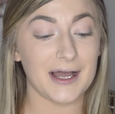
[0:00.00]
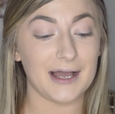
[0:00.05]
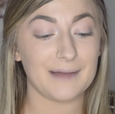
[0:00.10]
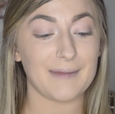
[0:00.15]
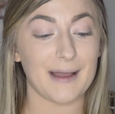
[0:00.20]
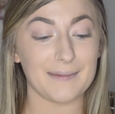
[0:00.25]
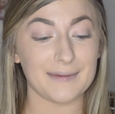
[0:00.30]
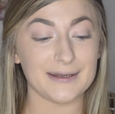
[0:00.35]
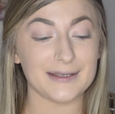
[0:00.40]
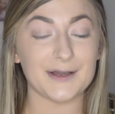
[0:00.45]

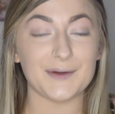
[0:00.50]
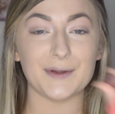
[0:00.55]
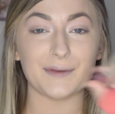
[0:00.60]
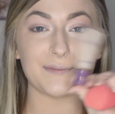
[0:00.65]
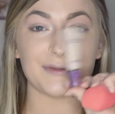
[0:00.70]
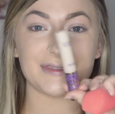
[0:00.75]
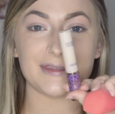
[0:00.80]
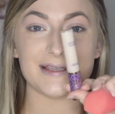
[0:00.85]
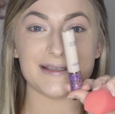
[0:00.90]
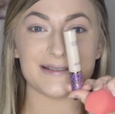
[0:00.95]
I'm going to go in
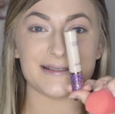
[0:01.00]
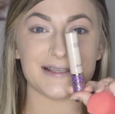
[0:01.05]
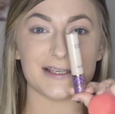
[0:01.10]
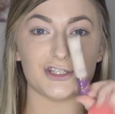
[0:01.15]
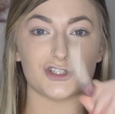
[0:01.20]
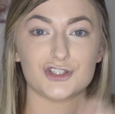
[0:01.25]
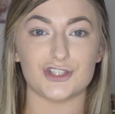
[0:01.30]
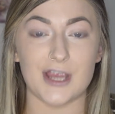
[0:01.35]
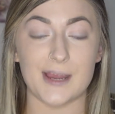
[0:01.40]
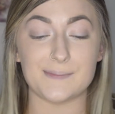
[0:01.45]
with this
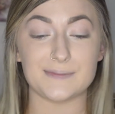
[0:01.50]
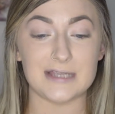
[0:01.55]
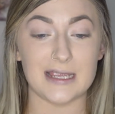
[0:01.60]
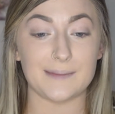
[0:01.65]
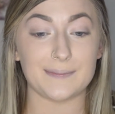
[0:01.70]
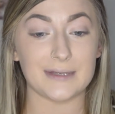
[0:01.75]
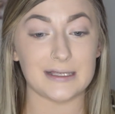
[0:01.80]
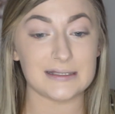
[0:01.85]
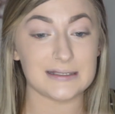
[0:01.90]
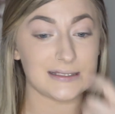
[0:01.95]
Shape
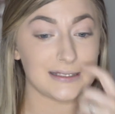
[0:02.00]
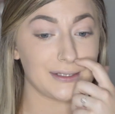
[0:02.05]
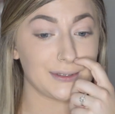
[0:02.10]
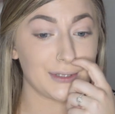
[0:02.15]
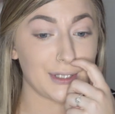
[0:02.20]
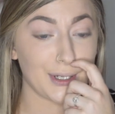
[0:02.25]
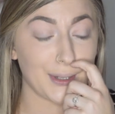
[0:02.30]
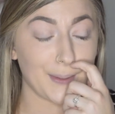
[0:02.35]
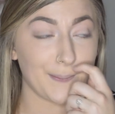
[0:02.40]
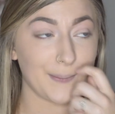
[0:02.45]
Tape
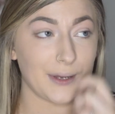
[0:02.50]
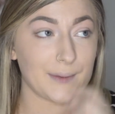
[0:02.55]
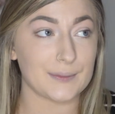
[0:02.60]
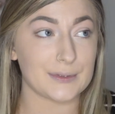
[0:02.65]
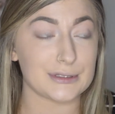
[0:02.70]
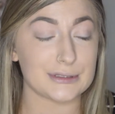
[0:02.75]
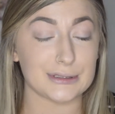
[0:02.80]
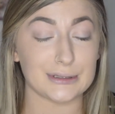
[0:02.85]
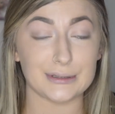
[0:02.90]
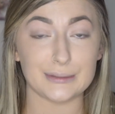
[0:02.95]
Concealer, and we're
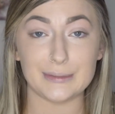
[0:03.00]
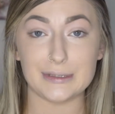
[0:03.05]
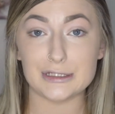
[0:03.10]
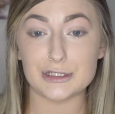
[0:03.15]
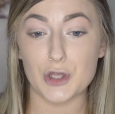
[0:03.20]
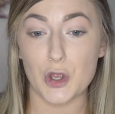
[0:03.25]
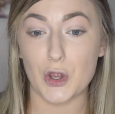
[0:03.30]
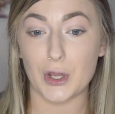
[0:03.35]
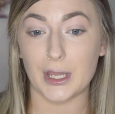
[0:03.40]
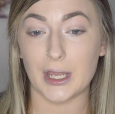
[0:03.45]
just going to be
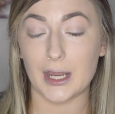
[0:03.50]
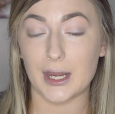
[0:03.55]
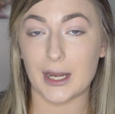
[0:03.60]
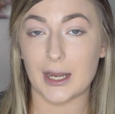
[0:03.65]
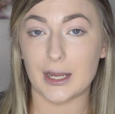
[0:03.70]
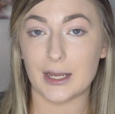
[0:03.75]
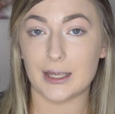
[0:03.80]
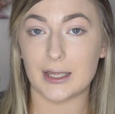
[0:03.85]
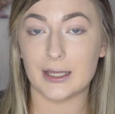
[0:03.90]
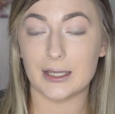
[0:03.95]

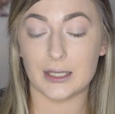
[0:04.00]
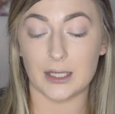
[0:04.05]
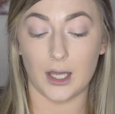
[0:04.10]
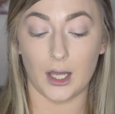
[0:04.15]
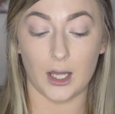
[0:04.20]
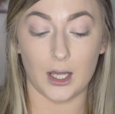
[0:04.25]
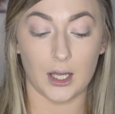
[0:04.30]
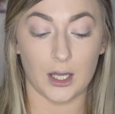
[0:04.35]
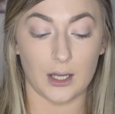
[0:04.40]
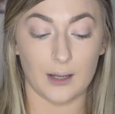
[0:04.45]

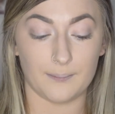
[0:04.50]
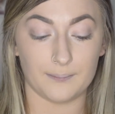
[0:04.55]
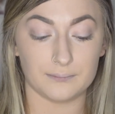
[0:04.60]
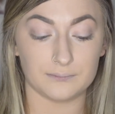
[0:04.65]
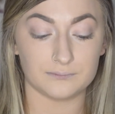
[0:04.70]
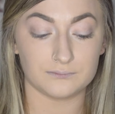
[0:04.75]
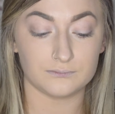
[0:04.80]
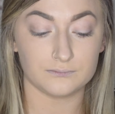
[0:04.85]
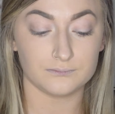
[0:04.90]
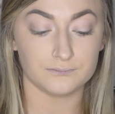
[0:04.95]
talking.
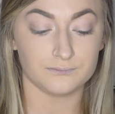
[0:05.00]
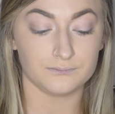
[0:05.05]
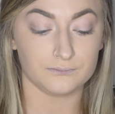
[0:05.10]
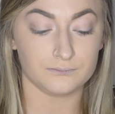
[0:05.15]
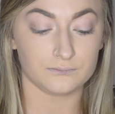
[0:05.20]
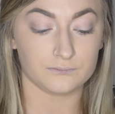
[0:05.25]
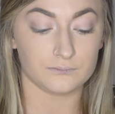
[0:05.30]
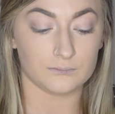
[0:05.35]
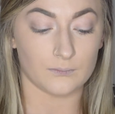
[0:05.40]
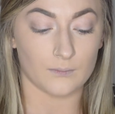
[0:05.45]

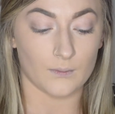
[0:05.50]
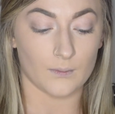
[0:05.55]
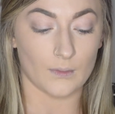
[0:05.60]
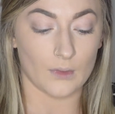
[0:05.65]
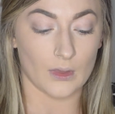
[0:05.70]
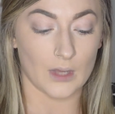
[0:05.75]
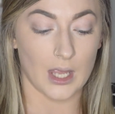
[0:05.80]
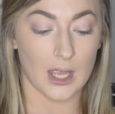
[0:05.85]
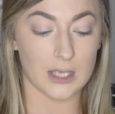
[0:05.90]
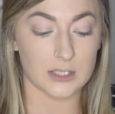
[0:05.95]

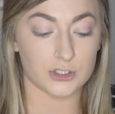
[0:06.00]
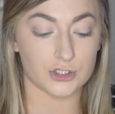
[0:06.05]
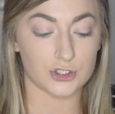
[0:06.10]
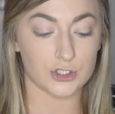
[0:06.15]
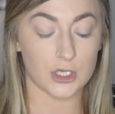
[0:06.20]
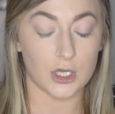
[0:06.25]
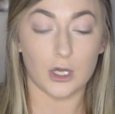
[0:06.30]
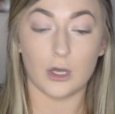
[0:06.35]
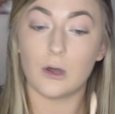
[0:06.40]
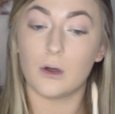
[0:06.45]

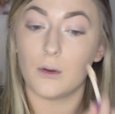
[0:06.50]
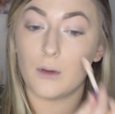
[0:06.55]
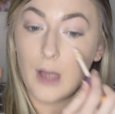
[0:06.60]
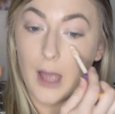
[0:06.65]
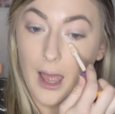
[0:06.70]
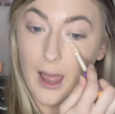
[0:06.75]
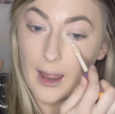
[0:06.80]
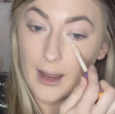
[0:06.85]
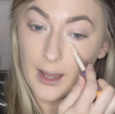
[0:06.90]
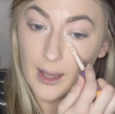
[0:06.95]
So
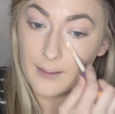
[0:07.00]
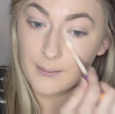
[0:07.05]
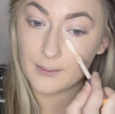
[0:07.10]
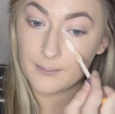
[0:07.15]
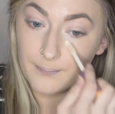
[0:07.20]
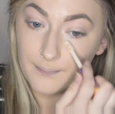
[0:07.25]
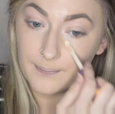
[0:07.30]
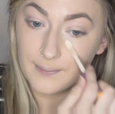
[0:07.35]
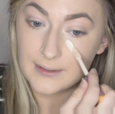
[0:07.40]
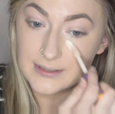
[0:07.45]
I am a
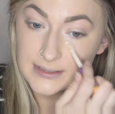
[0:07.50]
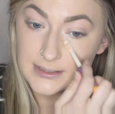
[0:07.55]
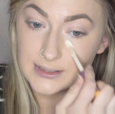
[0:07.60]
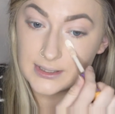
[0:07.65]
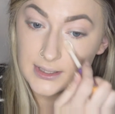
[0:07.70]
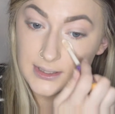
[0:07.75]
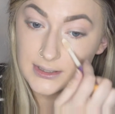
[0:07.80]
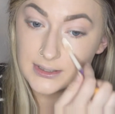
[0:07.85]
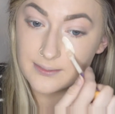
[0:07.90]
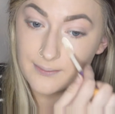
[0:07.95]

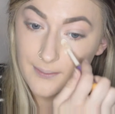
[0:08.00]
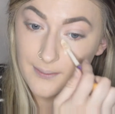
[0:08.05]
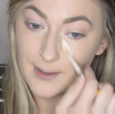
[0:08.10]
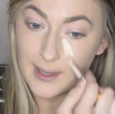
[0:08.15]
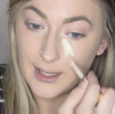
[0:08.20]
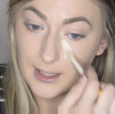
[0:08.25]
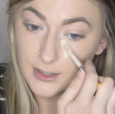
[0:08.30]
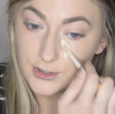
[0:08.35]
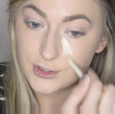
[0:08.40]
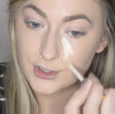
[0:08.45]
business
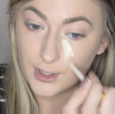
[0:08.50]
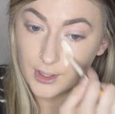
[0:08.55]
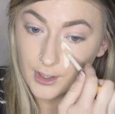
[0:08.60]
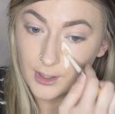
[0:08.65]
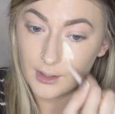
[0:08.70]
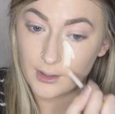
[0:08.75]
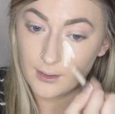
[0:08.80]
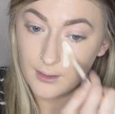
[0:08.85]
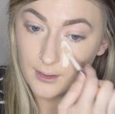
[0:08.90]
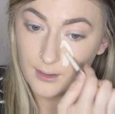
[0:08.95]

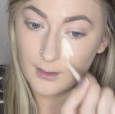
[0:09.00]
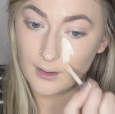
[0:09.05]
major.